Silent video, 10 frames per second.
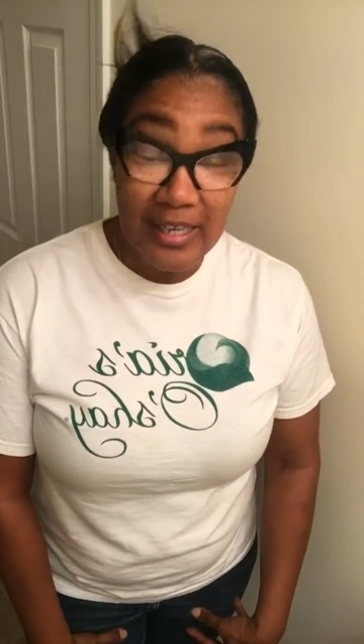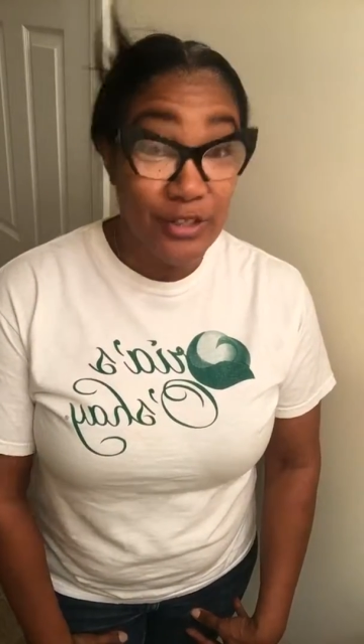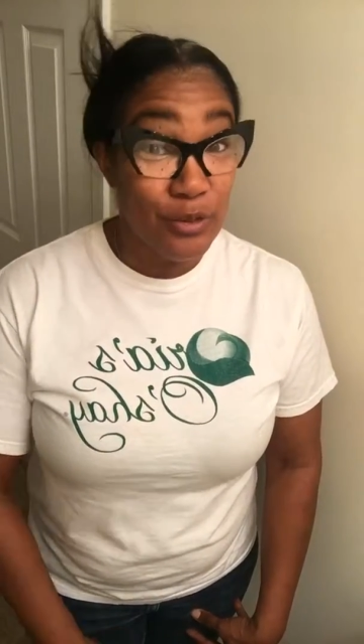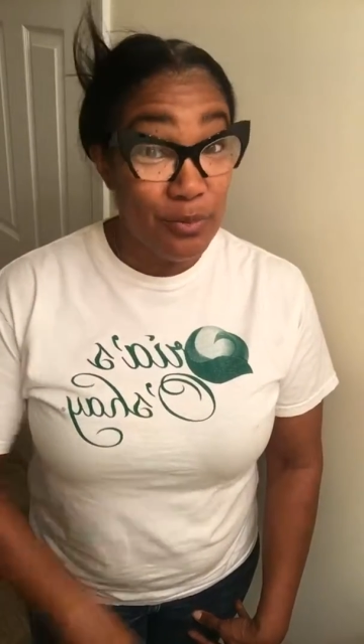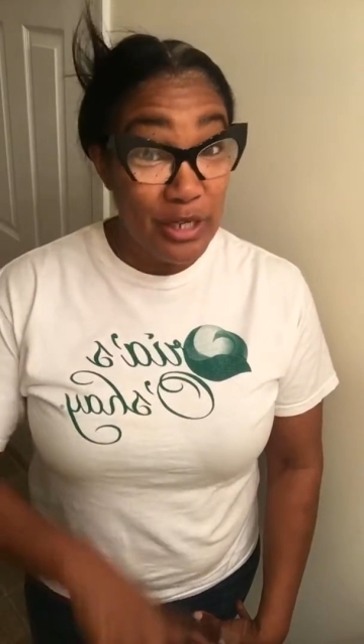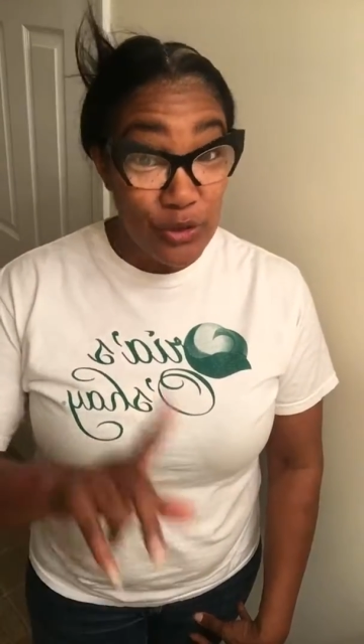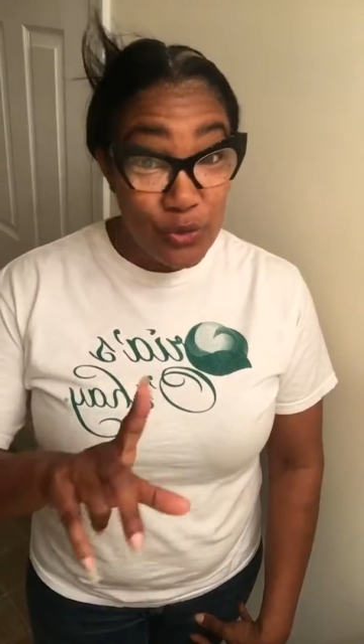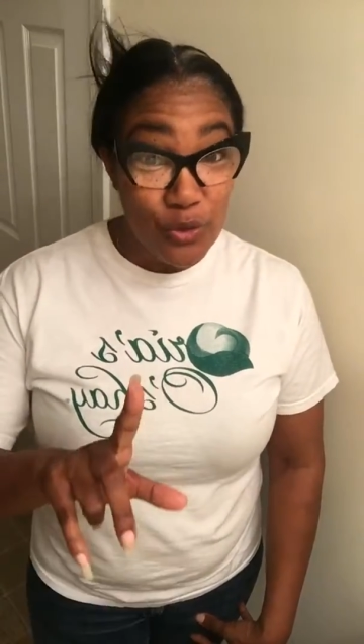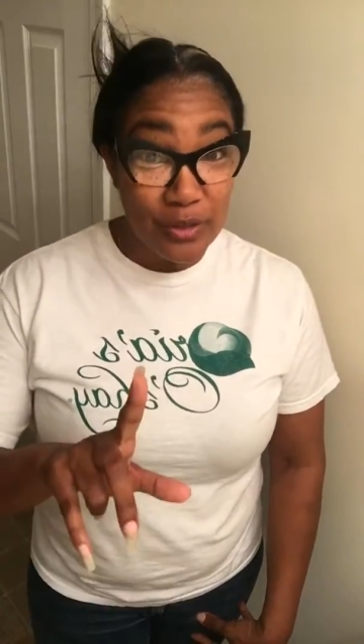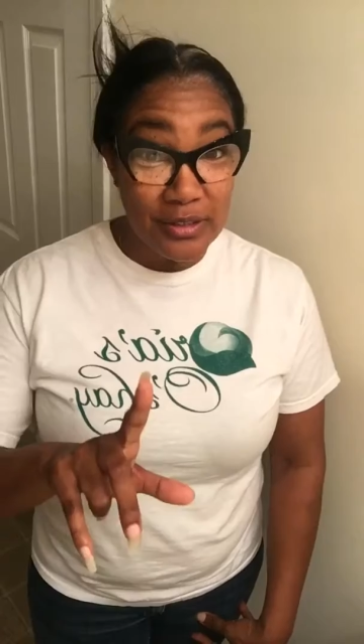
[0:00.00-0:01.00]
and to be
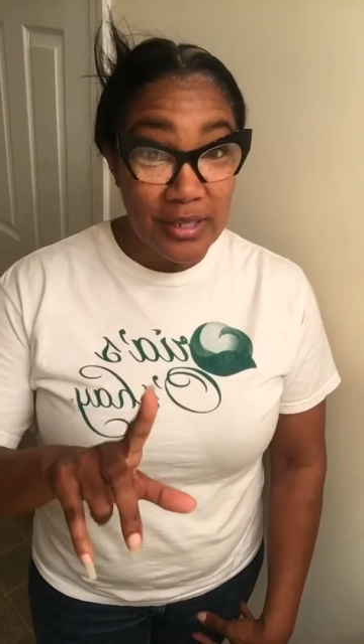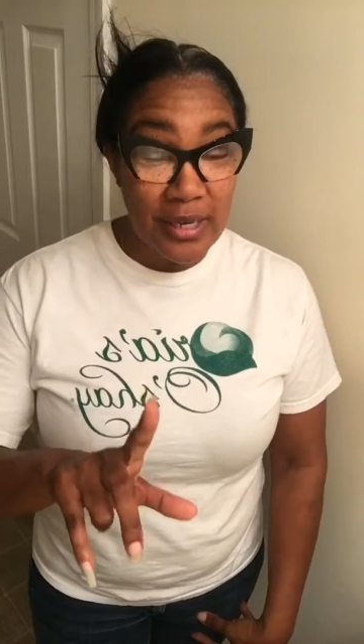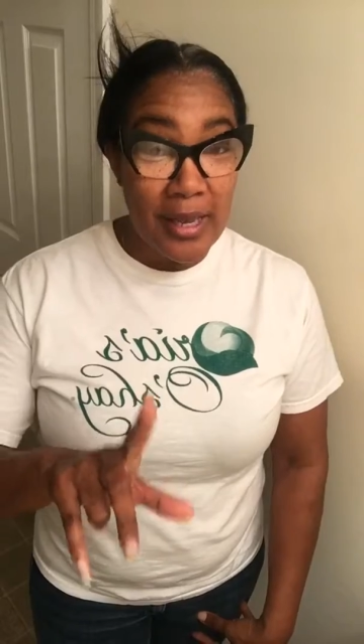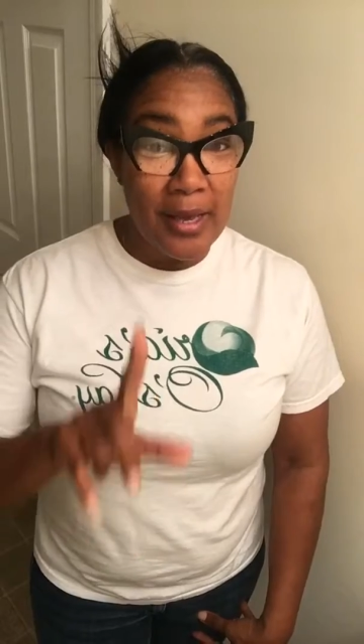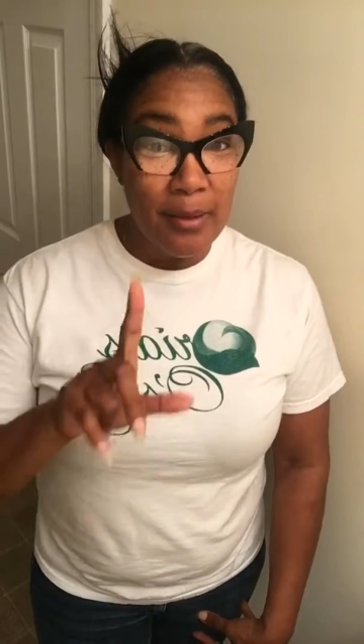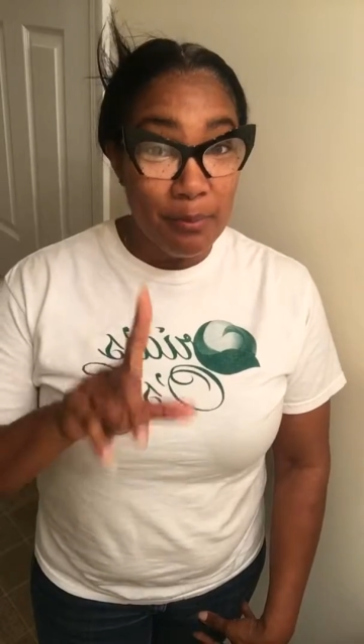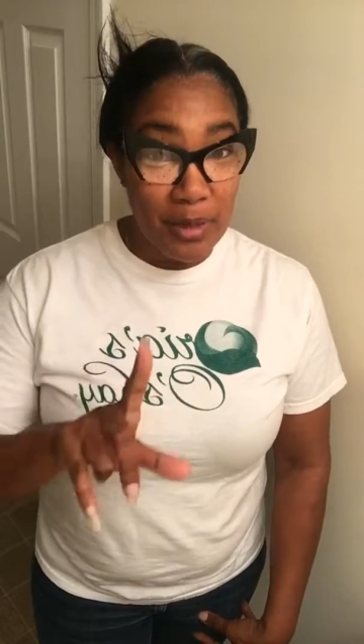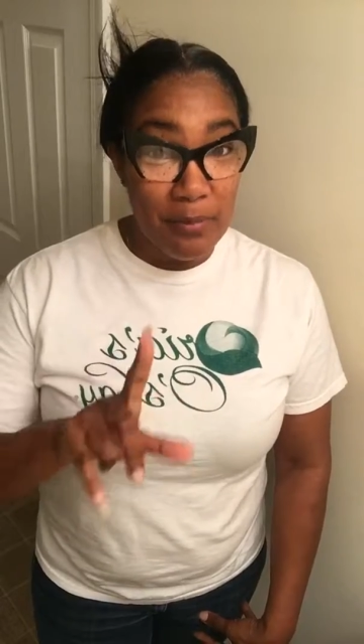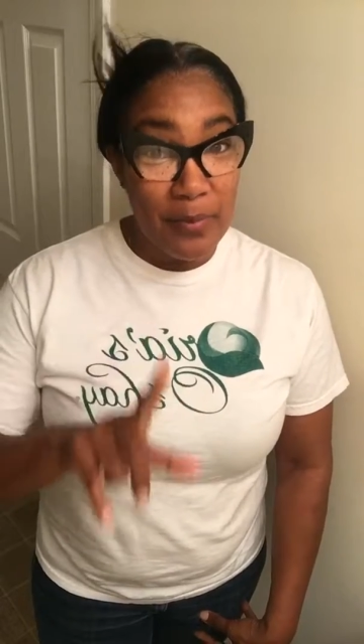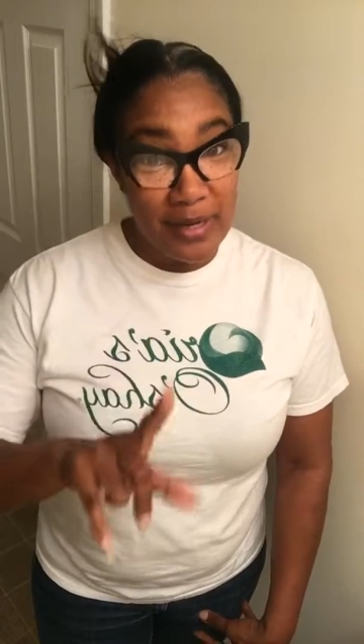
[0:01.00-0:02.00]
yours, be
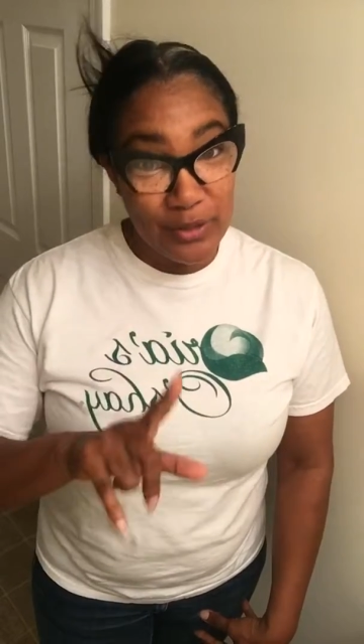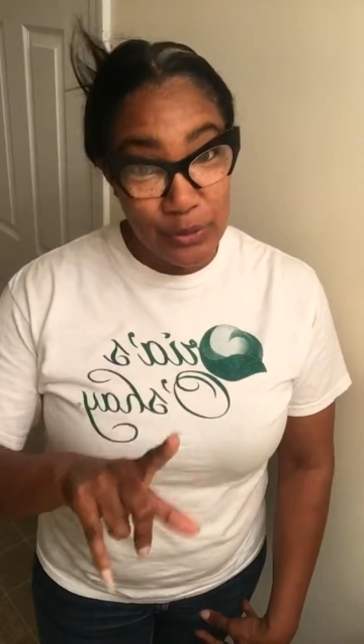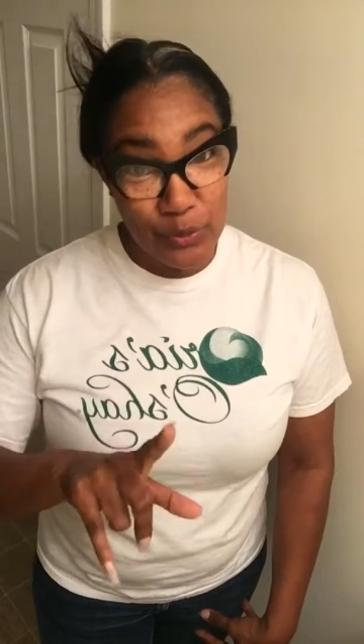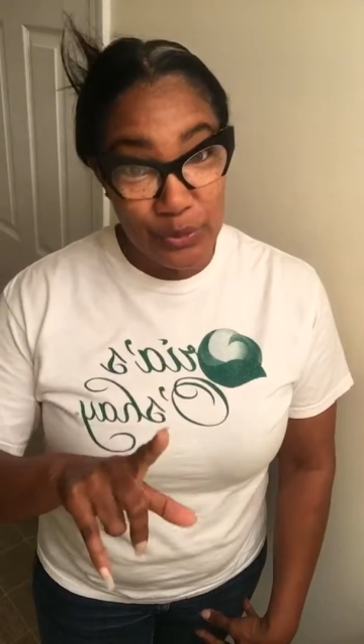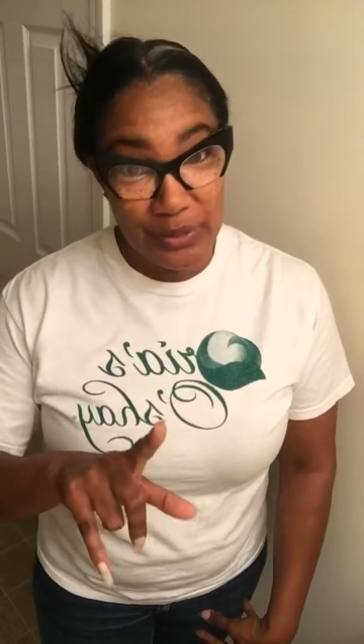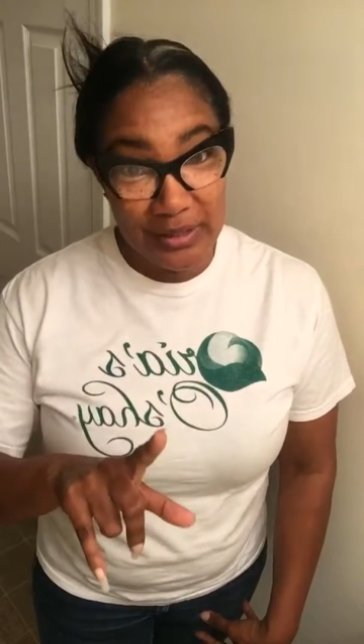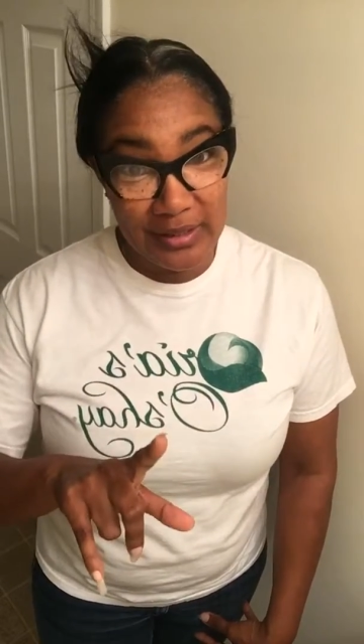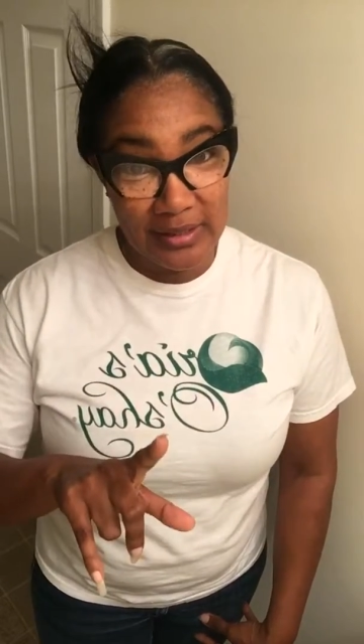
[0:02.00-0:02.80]
prepared to work.